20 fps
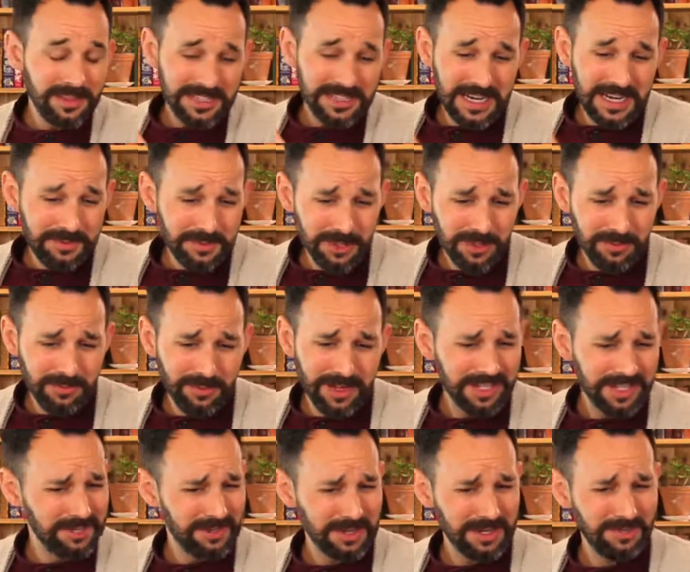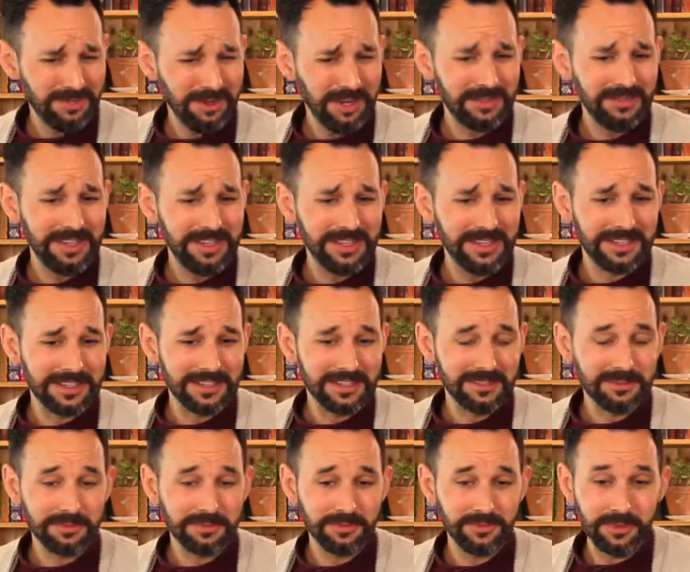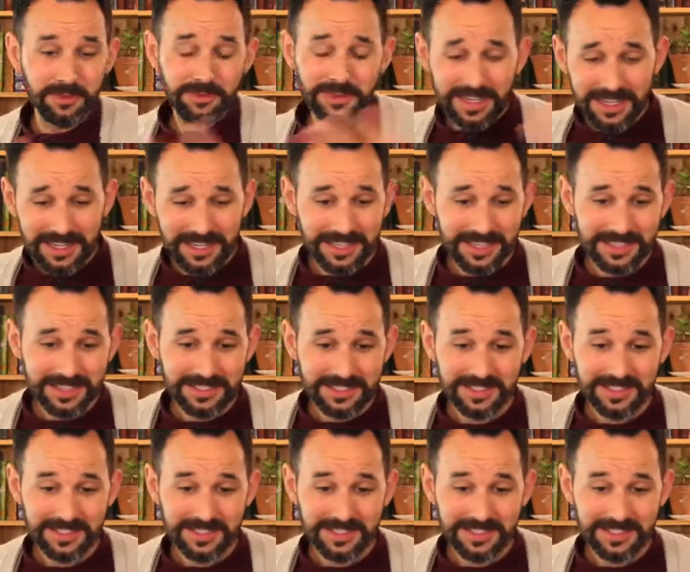same job for like 25 years or 15 years.